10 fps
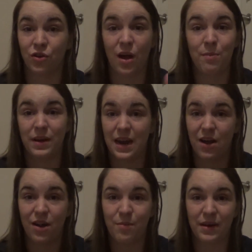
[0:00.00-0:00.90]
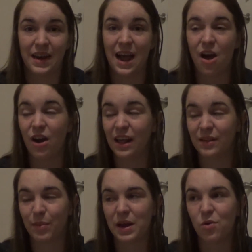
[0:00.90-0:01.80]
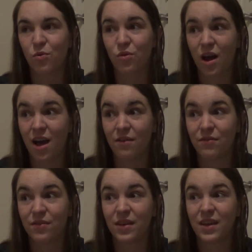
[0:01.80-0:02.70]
up and down has been rough.